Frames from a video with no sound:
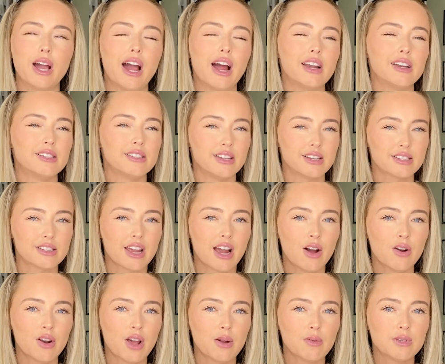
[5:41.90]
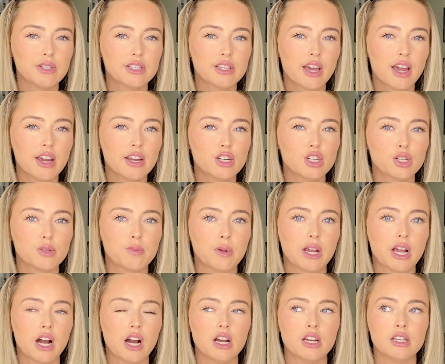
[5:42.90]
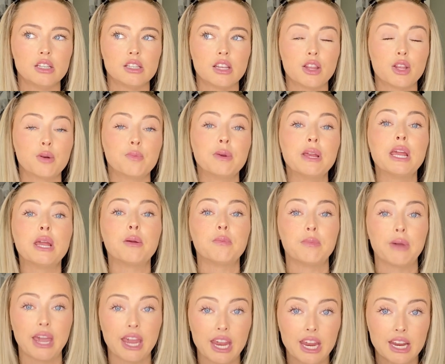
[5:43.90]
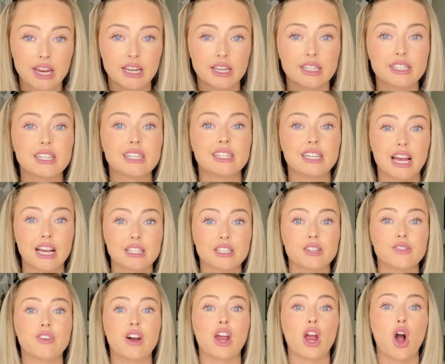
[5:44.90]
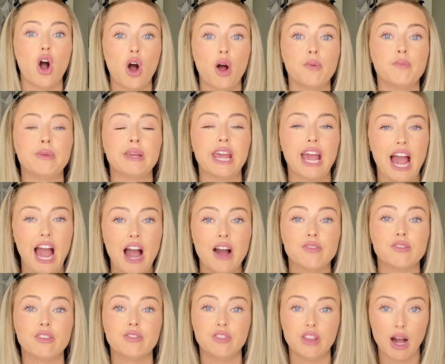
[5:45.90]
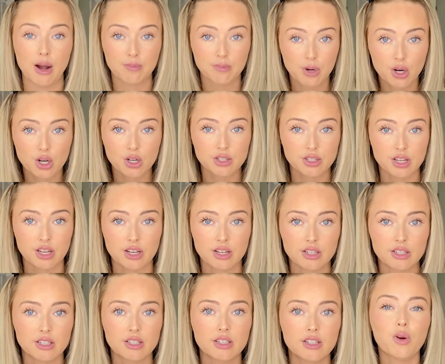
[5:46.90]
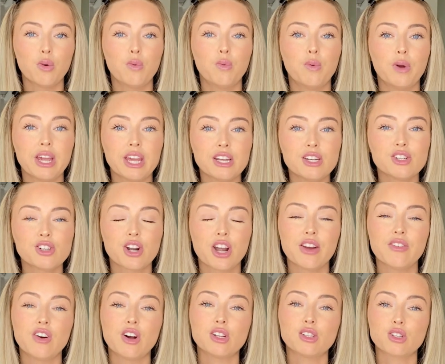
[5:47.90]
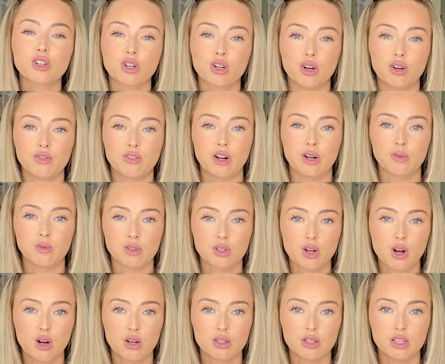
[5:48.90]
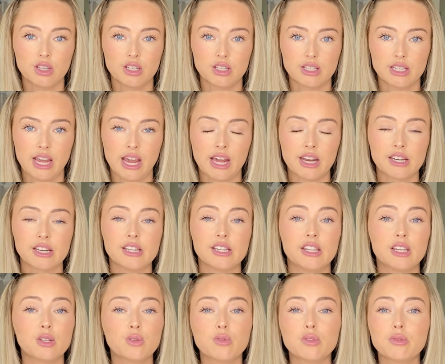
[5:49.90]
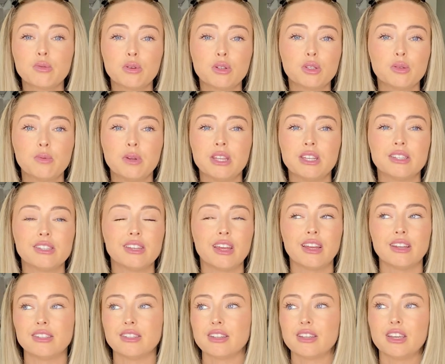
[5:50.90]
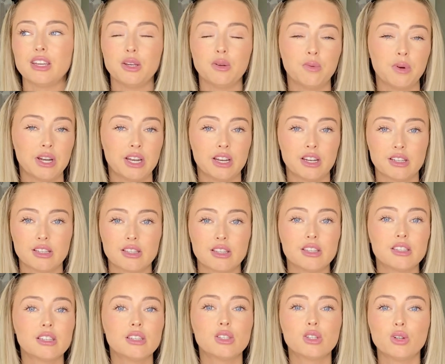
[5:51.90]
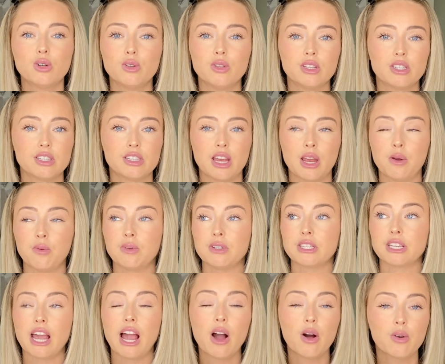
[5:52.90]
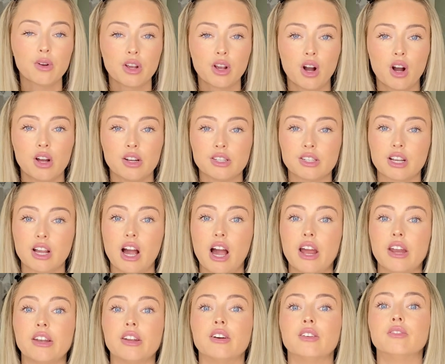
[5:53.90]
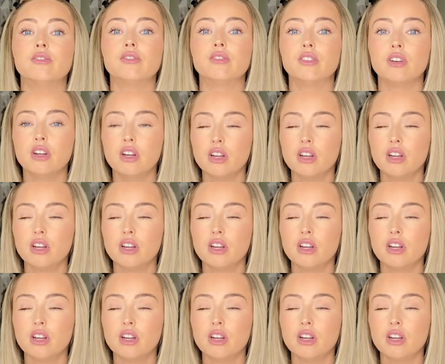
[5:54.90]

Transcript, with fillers: at a discount, I would say, just because they're being paid to testify on behalf of that person. When Trayvon's girlfriend was called to the stand, this was supposed to be the state's key witness. This is who the state was counting on to kind of